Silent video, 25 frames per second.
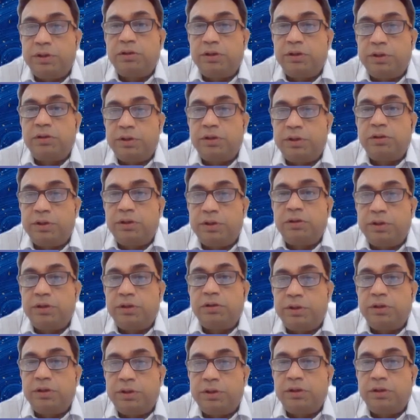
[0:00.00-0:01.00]

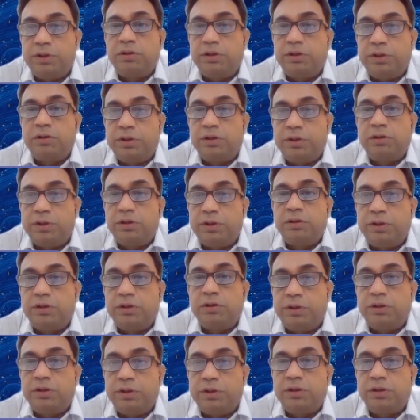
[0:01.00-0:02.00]
Empathy, yes, greater
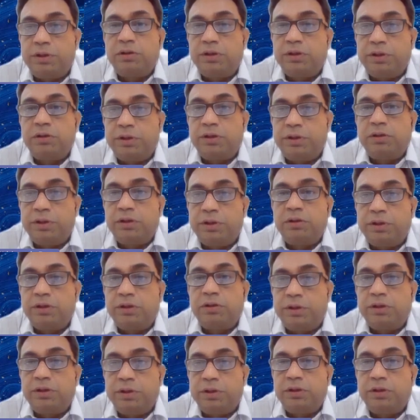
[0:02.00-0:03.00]
sensitivity for this
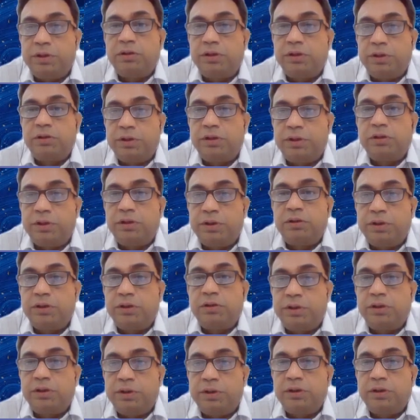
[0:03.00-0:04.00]
particular
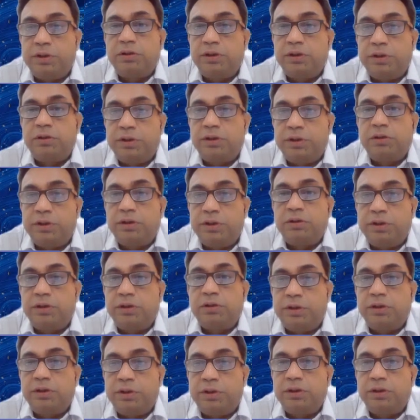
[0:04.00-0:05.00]
cohort with trust and
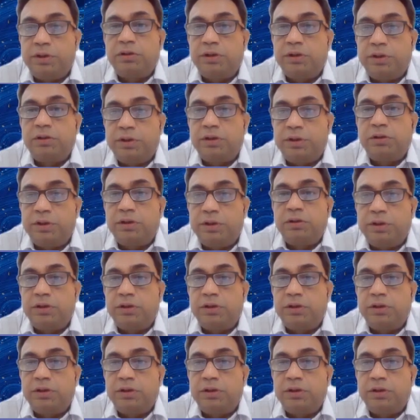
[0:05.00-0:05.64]
transparency.